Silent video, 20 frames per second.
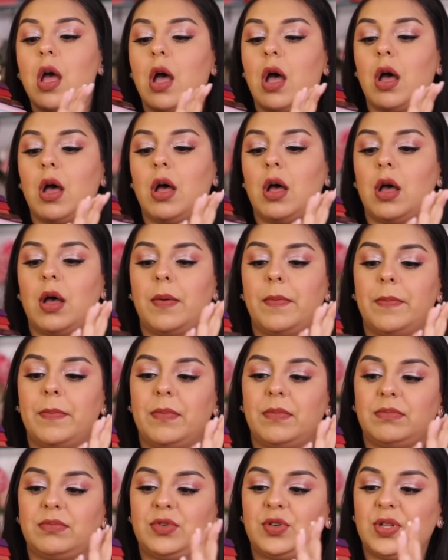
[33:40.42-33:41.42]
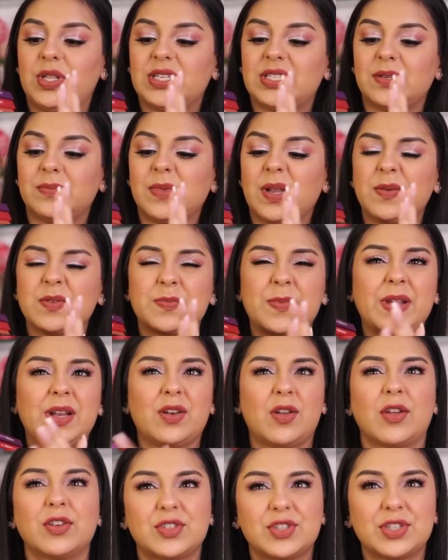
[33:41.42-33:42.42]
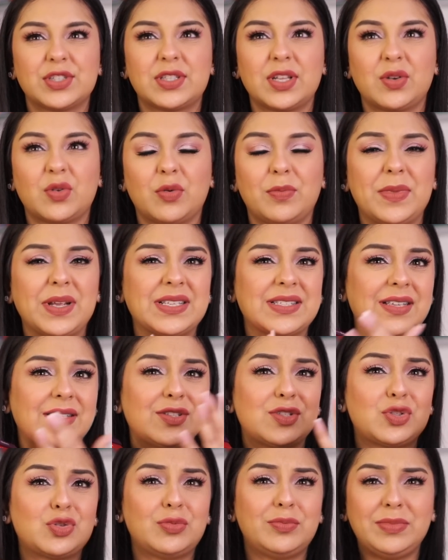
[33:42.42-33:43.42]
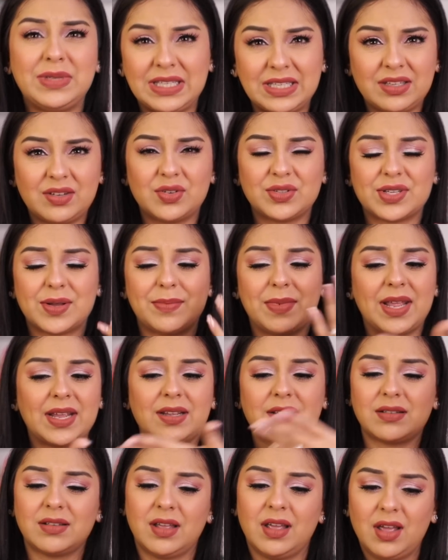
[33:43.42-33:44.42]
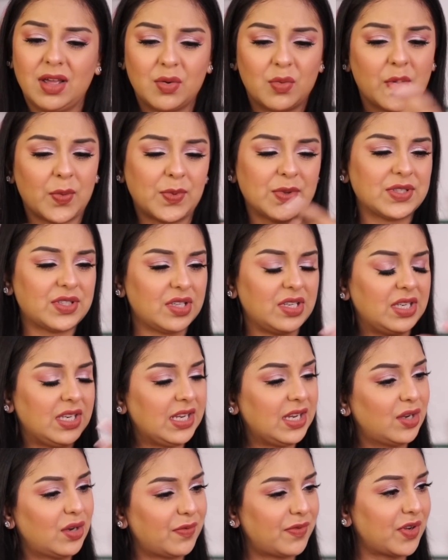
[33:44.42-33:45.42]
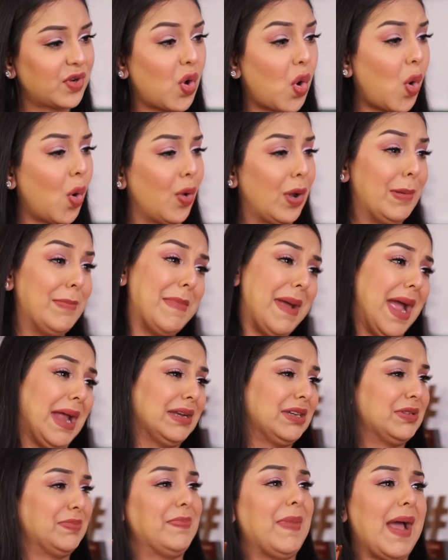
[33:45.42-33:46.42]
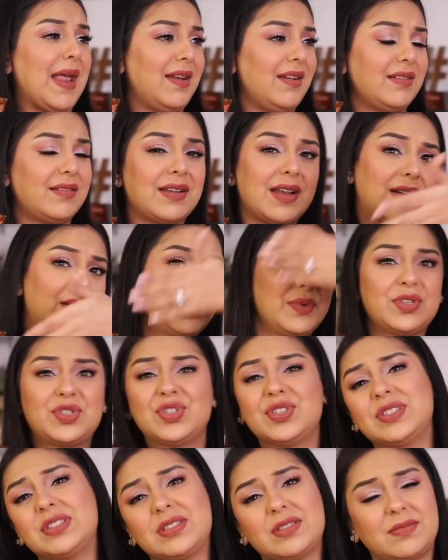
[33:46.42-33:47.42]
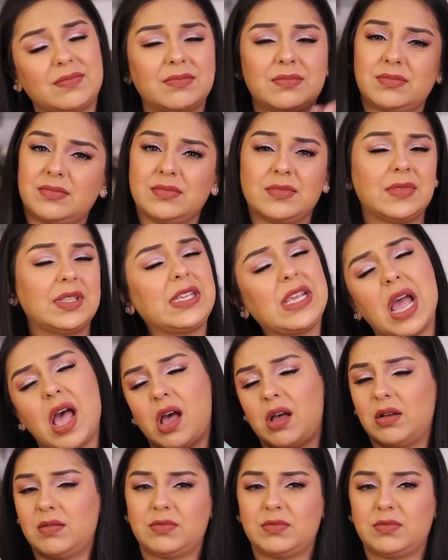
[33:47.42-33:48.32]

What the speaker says: Do they sometimes make launches that don't make sense to me? Because I'm like, what was the need of an all matte palette? Like, we just, yeah.